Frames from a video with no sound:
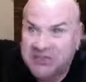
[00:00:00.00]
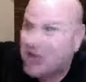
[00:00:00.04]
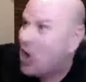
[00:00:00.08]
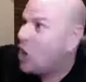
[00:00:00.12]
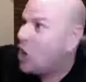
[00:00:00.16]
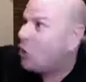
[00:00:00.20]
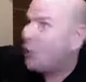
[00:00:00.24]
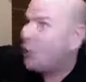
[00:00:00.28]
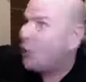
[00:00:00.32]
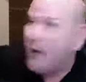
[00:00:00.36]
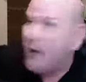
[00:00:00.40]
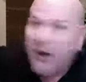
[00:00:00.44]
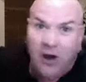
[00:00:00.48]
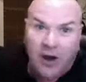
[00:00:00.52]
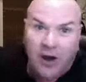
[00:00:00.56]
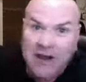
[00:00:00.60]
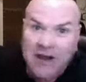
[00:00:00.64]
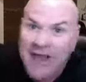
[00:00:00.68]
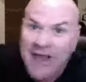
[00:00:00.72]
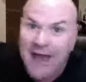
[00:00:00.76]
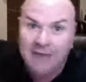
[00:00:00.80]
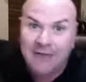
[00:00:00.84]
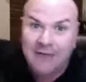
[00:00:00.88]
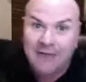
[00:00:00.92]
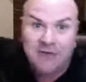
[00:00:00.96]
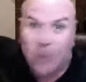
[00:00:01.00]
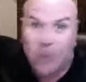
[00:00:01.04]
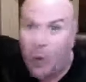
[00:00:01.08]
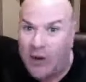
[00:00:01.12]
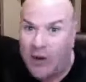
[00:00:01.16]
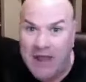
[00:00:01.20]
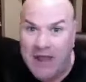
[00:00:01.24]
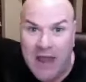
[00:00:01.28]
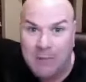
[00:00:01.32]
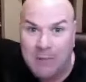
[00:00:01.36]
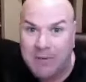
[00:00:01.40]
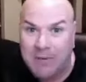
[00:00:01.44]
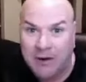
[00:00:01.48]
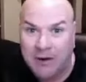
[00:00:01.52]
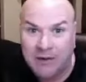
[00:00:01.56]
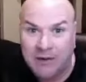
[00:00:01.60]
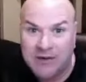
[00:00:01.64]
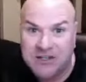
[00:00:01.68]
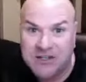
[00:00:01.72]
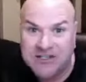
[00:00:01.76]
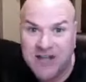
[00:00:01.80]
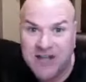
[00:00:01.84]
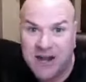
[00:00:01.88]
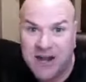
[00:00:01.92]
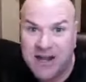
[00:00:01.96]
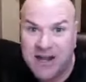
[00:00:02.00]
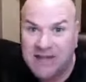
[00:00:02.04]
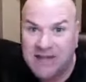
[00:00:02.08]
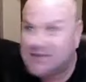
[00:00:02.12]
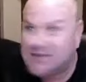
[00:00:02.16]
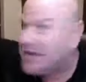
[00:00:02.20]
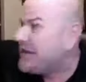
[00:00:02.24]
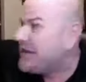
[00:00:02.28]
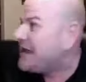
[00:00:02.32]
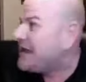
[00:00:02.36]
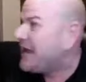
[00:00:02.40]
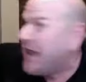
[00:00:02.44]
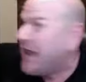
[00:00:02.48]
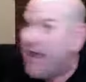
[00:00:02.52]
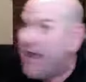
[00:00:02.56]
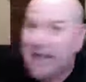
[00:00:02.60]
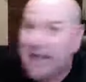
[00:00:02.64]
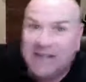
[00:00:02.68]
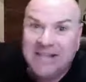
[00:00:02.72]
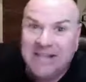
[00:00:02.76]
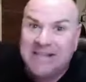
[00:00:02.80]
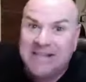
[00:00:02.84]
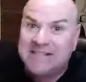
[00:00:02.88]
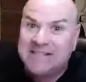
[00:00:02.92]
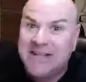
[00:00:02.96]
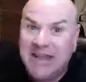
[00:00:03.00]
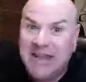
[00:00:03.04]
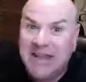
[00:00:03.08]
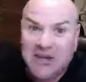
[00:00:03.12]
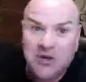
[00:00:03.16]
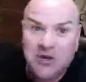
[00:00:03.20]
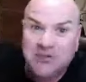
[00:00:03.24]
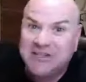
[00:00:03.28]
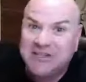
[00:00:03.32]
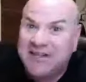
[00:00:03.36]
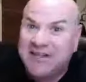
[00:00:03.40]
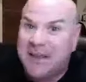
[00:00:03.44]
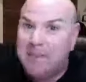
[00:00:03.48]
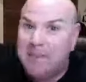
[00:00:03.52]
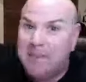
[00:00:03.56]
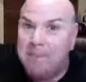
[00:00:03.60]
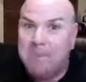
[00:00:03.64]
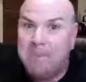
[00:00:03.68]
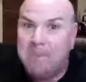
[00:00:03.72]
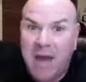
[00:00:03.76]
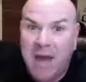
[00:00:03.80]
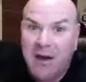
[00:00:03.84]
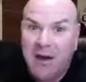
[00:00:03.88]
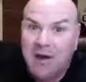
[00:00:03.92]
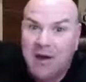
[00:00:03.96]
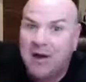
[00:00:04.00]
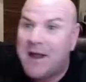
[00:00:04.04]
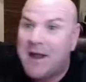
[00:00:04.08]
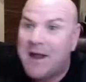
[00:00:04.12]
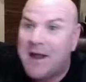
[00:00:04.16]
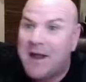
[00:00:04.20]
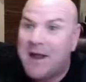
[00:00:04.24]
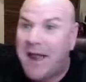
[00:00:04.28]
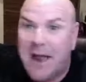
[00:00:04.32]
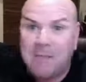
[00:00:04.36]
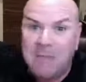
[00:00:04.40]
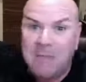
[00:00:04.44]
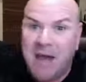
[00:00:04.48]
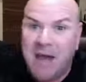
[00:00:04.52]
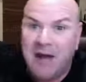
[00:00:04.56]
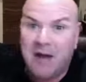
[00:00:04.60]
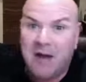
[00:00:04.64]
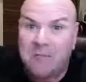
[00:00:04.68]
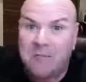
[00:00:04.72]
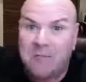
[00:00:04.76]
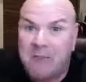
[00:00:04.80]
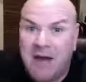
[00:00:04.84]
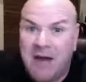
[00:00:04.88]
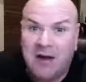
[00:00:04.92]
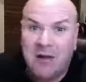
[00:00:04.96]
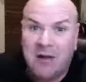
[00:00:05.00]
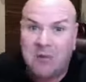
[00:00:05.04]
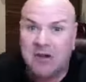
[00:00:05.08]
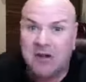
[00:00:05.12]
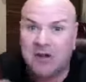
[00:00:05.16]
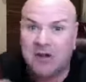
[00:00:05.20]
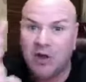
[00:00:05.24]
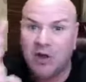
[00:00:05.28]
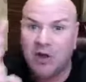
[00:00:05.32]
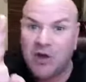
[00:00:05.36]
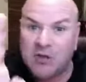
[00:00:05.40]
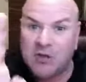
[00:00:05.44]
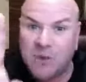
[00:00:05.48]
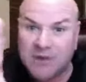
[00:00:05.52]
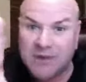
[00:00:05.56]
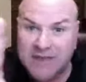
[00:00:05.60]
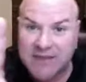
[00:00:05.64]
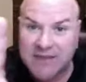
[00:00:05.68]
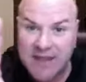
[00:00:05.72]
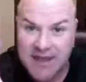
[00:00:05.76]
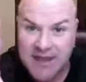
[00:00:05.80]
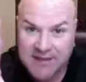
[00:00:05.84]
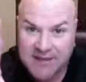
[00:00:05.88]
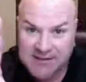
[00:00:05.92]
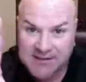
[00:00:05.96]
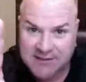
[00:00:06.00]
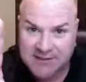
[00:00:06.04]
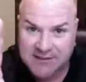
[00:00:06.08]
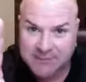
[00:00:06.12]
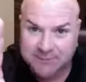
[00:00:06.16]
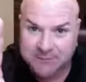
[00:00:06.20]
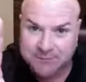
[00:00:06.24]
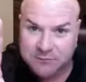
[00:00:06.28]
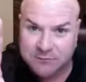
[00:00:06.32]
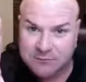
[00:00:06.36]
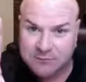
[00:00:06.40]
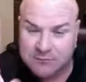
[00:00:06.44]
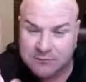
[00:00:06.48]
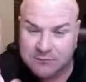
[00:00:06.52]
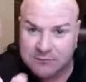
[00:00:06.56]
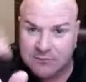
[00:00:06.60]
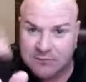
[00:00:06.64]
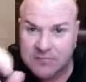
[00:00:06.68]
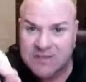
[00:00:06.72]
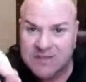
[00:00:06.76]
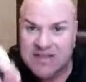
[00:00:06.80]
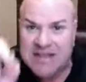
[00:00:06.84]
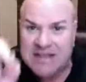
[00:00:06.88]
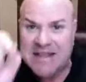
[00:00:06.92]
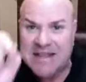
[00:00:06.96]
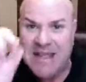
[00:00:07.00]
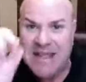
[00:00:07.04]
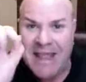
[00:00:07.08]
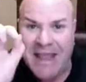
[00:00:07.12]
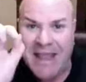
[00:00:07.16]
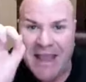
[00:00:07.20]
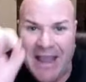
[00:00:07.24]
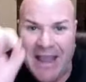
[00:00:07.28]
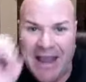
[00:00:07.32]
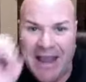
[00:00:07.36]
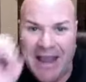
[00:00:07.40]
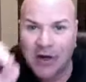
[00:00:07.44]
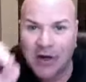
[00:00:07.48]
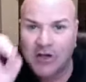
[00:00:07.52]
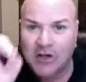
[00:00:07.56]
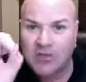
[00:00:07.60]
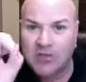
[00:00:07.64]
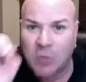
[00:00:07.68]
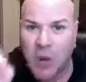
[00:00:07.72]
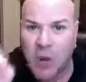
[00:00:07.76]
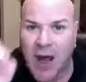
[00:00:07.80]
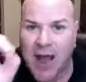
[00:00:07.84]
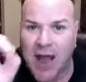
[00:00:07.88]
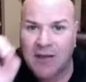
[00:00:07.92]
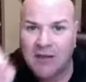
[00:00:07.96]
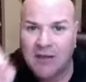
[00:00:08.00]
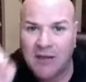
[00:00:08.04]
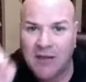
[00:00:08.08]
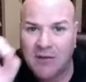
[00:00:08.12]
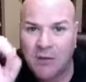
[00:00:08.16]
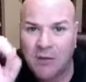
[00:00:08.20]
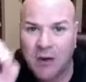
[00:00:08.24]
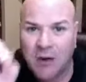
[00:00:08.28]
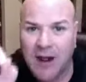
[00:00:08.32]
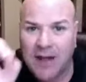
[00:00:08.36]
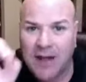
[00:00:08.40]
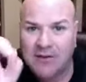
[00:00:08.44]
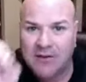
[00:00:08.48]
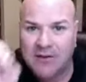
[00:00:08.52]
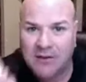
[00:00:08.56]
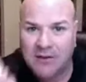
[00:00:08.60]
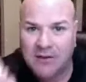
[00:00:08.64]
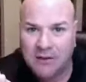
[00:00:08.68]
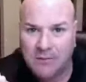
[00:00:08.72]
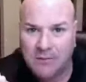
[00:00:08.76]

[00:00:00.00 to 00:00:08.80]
We already have 28 peer-reviewed studies. It continues to get better and better and better. I'm going to close with this. Here's why I love what I do.